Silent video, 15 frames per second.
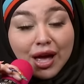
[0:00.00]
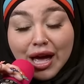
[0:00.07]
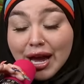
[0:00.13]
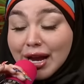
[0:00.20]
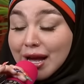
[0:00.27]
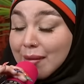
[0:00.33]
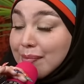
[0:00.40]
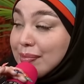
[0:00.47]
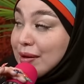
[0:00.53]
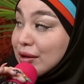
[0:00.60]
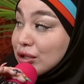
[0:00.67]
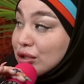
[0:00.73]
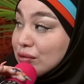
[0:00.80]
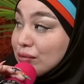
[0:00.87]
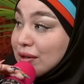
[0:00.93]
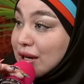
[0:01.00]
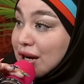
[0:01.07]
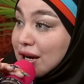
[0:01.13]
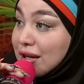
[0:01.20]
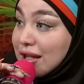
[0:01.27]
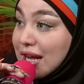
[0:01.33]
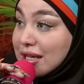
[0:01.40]
I got picture. We,
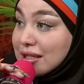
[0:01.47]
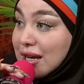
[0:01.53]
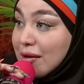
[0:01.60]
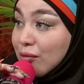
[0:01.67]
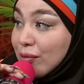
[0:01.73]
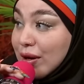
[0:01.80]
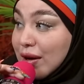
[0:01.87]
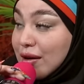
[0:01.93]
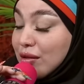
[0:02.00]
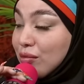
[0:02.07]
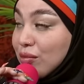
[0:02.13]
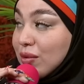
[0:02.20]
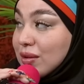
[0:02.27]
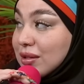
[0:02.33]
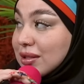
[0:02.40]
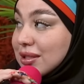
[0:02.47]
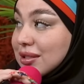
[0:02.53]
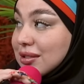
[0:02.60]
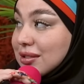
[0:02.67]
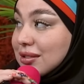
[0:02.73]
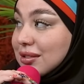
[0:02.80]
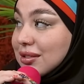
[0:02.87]
our class got "We Are the World,"
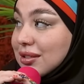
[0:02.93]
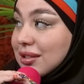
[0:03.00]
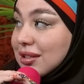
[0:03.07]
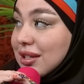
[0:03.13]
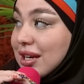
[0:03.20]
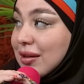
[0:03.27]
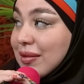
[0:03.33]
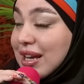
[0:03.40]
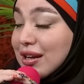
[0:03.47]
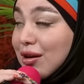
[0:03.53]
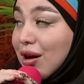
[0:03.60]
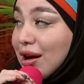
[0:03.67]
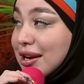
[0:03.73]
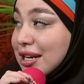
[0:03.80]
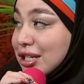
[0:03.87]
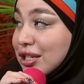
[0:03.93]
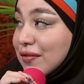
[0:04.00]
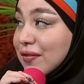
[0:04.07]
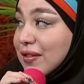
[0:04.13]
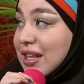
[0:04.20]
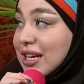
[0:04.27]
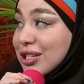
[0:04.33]
and we had to audition
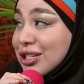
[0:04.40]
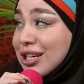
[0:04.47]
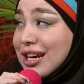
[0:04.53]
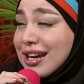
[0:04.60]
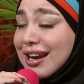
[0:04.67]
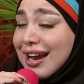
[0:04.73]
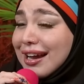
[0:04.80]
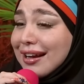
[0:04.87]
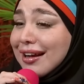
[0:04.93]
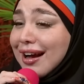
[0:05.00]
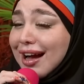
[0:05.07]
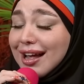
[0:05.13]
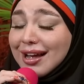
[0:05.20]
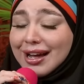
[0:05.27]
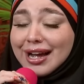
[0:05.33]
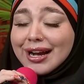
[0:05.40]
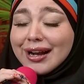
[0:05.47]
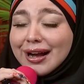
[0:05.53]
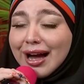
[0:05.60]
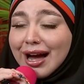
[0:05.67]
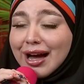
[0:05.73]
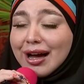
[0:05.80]
for that shit. And I got I
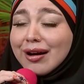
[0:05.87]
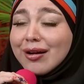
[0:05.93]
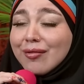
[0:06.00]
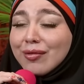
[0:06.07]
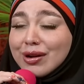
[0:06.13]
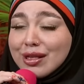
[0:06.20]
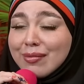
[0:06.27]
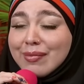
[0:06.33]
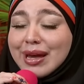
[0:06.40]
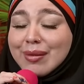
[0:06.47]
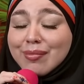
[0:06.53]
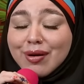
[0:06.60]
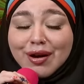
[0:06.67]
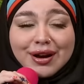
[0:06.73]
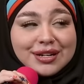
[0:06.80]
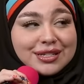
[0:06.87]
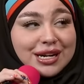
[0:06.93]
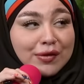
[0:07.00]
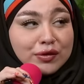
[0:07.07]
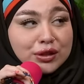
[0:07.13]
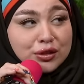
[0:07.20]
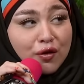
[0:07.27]
got one of the main parts, and
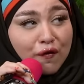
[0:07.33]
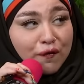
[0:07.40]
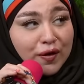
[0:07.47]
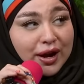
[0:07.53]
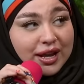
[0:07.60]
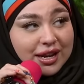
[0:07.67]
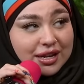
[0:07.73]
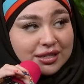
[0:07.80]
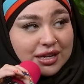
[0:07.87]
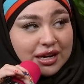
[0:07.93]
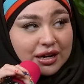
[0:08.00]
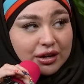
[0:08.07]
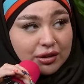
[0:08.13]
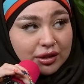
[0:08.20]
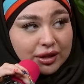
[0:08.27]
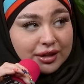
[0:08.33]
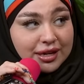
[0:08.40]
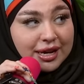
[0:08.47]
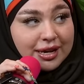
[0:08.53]
I was so fucking excited to learn